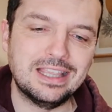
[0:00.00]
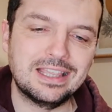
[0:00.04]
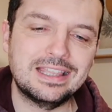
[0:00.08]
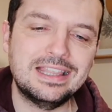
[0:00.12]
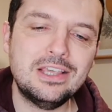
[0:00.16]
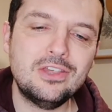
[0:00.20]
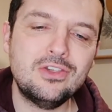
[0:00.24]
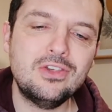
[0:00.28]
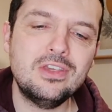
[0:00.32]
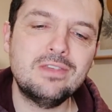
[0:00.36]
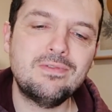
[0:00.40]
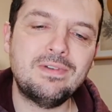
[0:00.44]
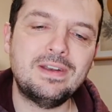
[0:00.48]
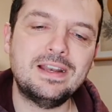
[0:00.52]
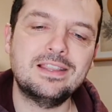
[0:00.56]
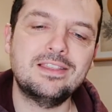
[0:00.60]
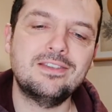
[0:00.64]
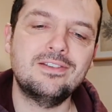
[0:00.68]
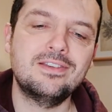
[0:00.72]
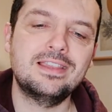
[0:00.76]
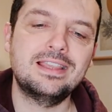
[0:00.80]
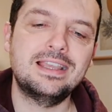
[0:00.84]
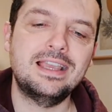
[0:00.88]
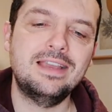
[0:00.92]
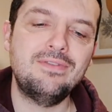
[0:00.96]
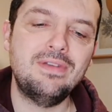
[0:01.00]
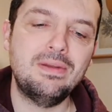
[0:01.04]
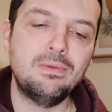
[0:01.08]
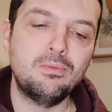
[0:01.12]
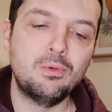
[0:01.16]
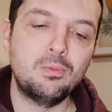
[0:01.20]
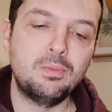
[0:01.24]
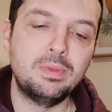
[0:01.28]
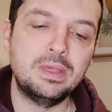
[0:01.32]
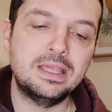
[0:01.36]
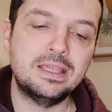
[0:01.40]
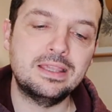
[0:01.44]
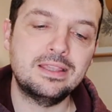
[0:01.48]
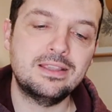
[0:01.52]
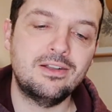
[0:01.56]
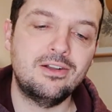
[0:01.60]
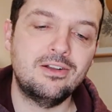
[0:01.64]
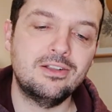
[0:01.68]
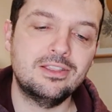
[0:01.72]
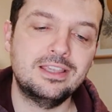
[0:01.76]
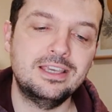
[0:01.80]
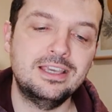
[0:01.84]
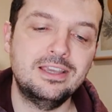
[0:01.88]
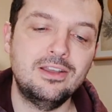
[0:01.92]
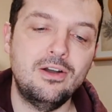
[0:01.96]
So this year's Valentine's Day event will be
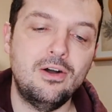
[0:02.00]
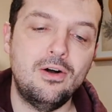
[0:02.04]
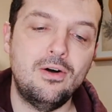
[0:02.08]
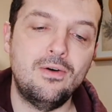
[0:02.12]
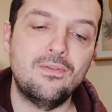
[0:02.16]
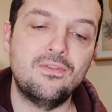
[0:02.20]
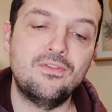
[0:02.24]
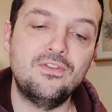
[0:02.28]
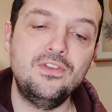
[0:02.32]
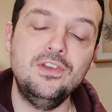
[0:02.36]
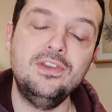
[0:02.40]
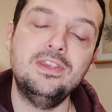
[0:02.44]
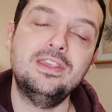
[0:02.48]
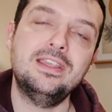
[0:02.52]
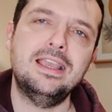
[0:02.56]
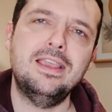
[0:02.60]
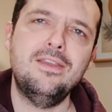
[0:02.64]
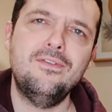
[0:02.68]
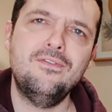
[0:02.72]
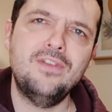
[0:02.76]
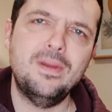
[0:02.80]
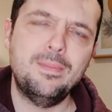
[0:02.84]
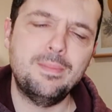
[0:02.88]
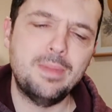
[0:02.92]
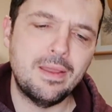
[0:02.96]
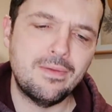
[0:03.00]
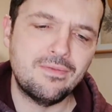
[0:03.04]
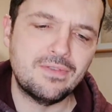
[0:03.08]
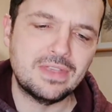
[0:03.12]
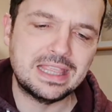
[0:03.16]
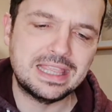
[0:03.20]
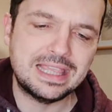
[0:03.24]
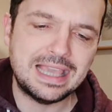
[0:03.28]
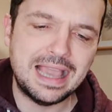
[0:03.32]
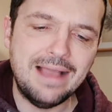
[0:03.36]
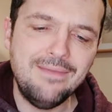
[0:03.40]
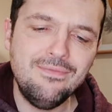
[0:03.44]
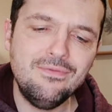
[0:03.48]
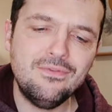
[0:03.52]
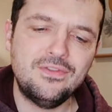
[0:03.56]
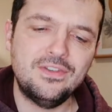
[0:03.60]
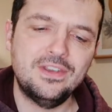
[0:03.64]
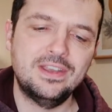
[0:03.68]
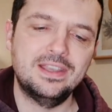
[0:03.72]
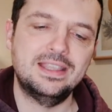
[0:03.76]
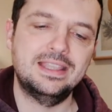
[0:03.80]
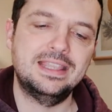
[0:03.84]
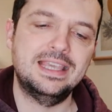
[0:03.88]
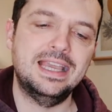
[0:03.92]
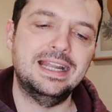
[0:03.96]
starting on Thursday, February the
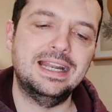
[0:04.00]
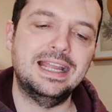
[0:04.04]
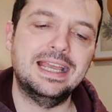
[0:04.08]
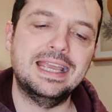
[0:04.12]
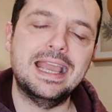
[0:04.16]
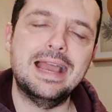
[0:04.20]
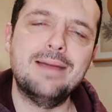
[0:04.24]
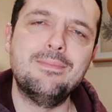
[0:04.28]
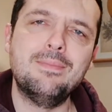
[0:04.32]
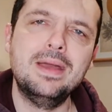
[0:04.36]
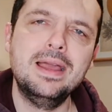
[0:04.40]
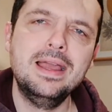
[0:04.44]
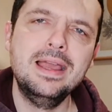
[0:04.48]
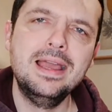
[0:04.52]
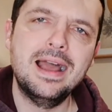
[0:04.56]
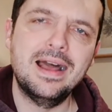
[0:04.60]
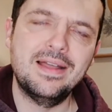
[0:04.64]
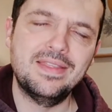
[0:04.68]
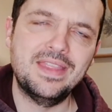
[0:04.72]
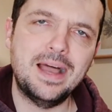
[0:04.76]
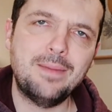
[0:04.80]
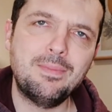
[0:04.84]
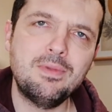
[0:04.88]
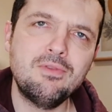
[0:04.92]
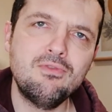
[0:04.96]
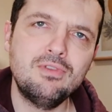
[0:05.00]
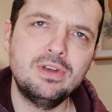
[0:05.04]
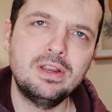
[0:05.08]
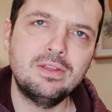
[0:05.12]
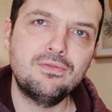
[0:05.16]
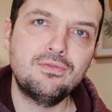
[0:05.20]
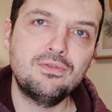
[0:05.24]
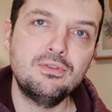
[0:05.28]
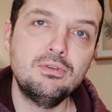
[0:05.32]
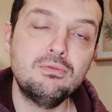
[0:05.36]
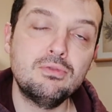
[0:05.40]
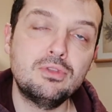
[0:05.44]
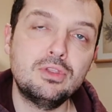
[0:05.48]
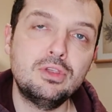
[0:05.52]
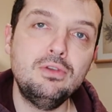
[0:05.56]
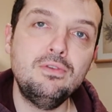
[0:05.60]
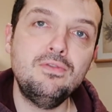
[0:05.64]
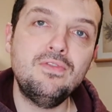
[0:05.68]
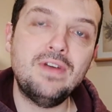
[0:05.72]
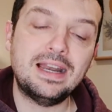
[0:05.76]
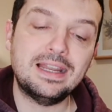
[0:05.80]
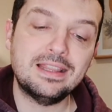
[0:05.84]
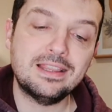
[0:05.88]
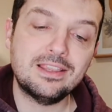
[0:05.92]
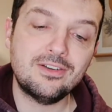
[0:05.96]
10th at 10am and I'll be running through to
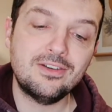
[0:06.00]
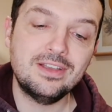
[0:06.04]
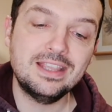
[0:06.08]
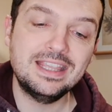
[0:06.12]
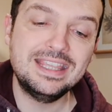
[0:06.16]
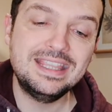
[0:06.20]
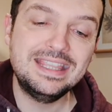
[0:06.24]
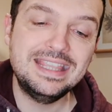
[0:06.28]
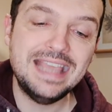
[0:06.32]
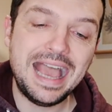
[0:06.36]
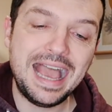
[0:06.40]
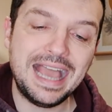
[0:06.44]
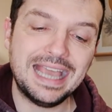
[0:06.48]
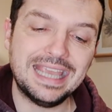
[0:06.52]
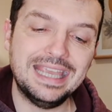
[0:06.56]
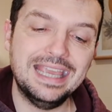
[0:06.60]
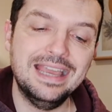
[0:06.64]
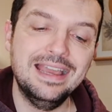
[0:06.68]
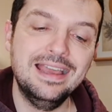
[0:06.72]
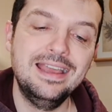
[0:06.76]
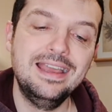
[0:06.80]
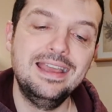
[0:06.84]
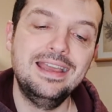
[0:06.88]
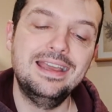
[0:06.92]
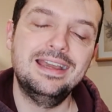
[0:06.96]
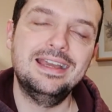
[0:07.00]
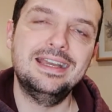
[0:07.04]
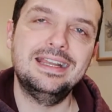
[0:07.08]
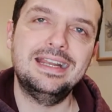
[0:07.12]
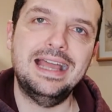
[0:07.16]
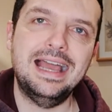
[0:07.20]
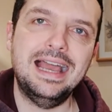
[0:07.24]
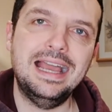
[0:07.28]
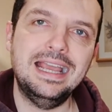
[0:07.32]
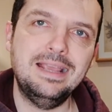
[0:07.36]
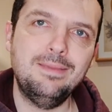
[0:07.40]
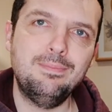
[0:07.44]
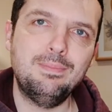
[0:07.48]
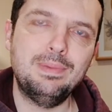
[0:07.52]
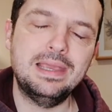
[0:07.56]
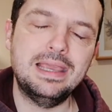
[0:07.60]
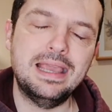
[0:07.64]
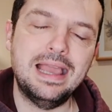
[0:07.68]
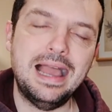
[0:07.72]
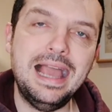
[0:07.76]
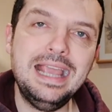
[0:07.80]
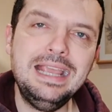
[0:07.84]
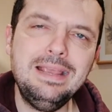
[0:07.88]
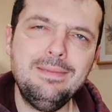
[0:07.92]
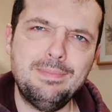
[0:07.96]
Valentine's Day at
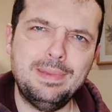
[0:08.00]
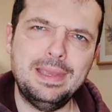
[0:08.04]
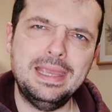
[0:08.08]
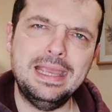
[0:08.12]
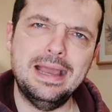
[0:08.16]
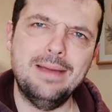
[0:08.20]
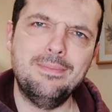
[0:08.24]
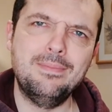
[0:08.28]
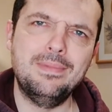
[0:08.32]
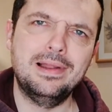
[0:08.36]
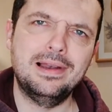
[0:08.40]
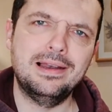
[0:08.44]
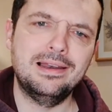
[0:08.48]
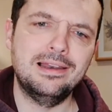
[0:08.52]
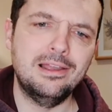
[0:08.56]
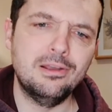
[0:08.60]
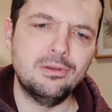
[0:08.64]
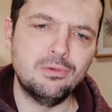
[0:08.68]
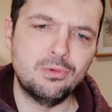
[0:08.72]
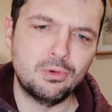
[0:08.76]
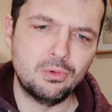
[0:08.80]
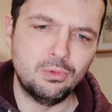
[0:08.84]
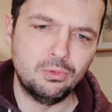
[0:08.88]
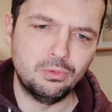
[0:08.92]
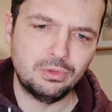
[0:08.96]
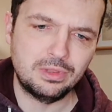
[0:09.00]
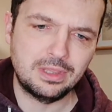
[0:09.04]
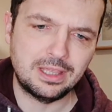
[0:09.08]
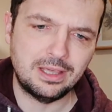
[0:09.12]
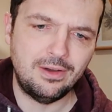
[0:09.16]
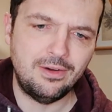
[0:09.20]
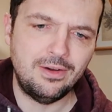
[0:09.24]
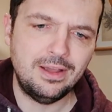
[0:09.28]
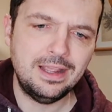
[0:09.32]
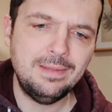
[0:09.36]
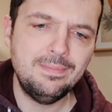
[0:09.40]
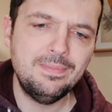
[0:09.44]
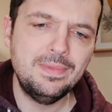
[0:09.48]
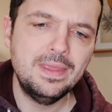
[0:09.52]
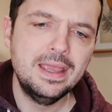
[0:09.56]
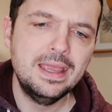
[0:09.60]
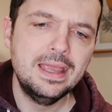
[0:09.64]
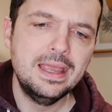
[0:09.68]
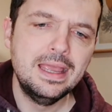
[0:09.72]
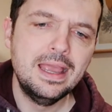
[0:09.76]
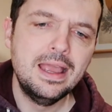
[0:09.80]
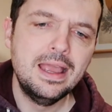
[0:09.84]
8pm local time.